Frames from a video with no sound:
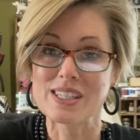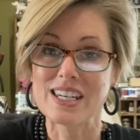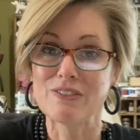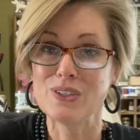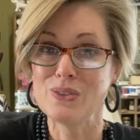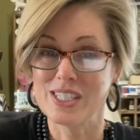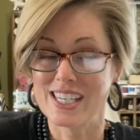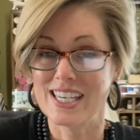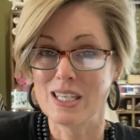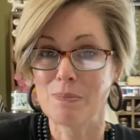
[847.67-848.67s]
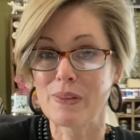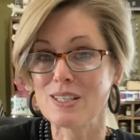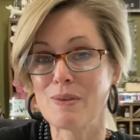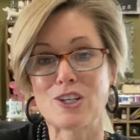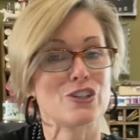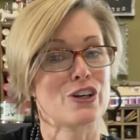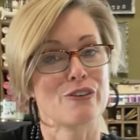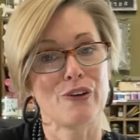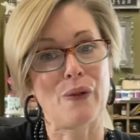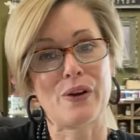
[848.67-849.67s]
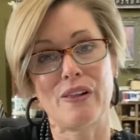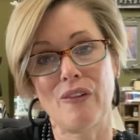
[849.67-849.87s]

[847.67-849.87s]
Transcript: And if you did, please make sure you're following